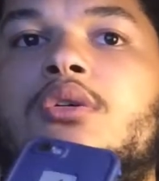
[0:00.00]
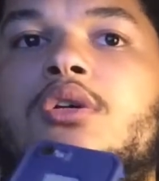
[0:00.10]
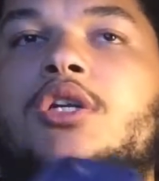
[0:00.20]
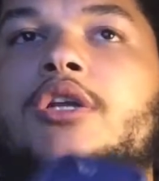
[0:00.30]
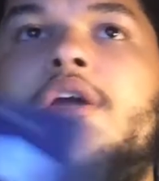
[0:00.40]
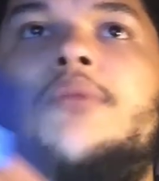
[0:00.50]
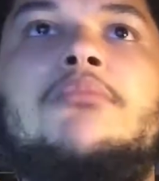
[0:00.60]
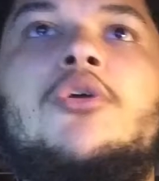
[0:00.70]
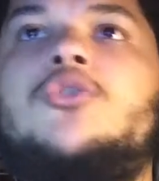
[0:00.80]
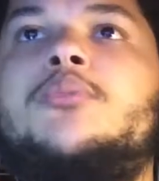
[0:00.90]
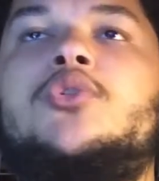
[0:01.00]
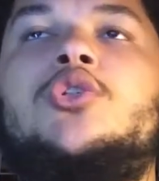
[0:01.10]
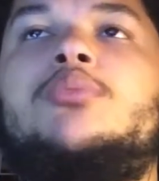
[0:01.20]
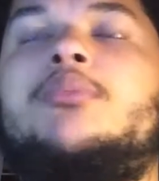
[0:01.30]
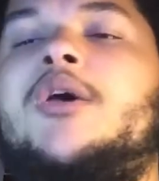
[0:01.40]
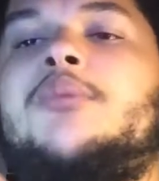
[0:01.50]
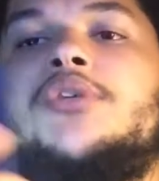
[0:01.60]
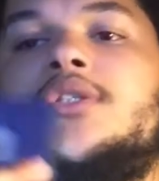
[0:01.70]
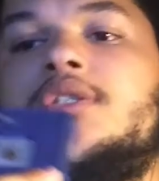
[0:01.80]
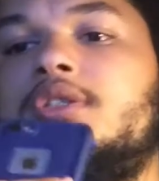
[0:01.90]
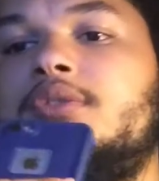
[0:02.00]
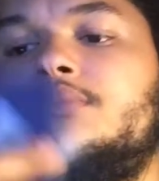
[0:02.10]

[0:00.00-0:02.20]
He did multiple Superman punches.